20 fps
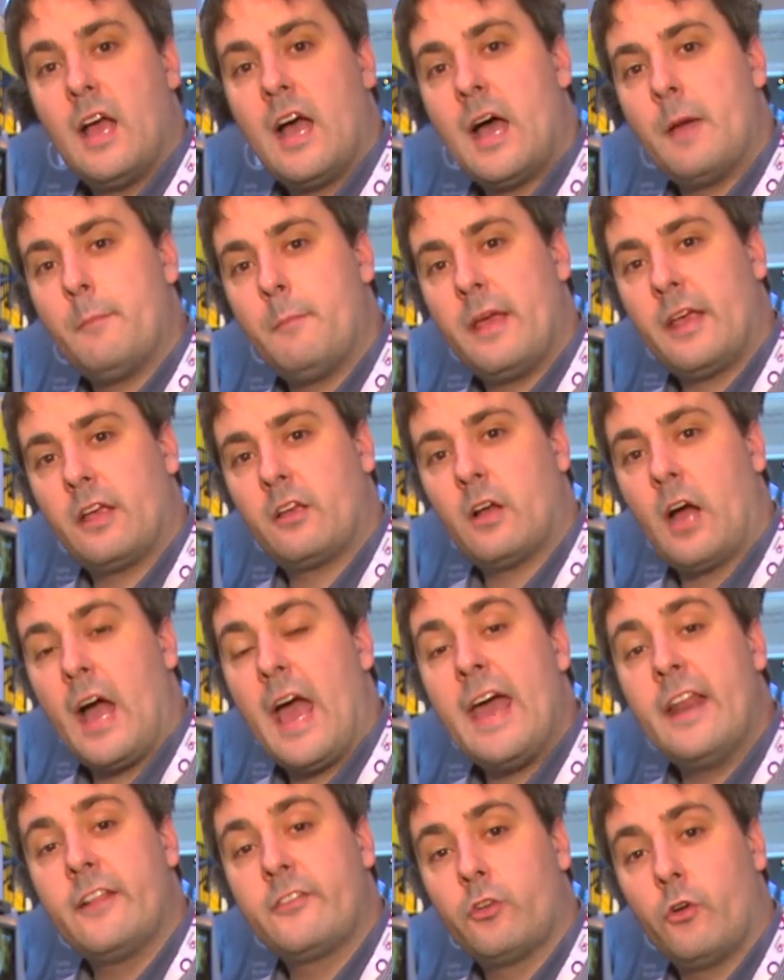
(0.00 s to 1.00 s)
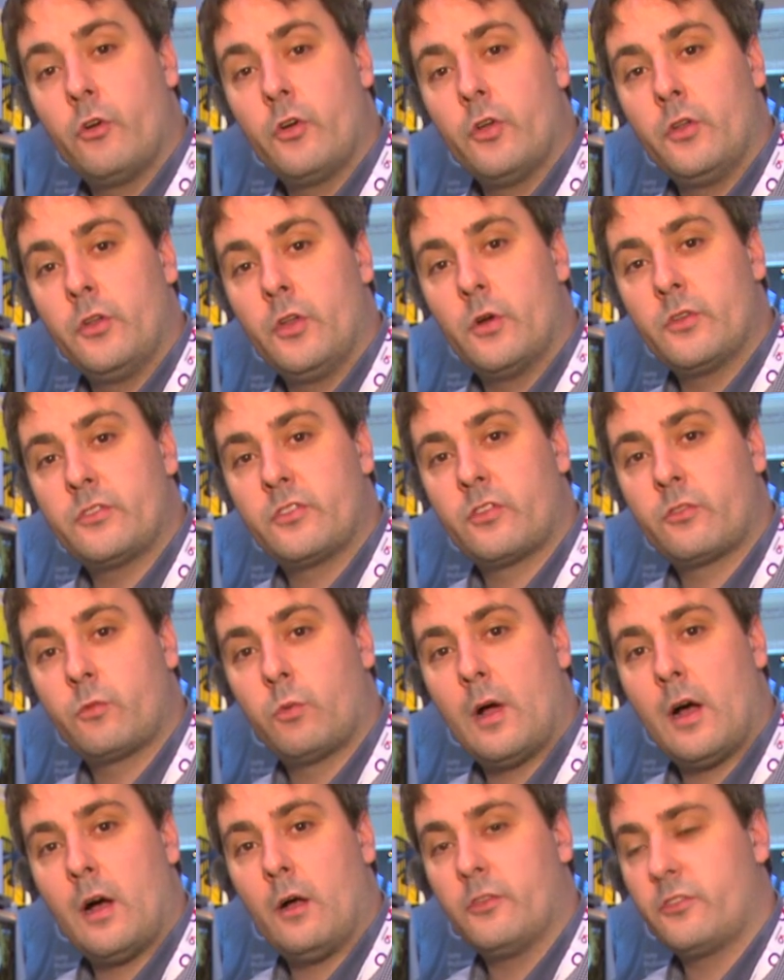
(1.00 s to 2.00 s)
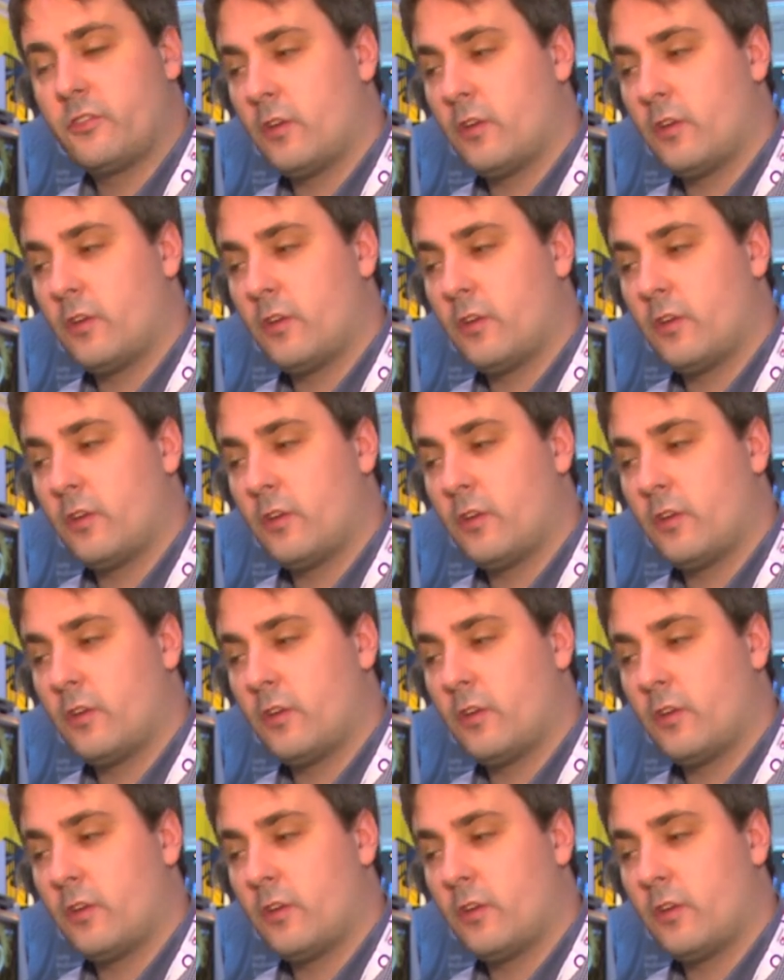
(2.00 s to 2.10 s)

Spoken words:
and make editorial notes as well.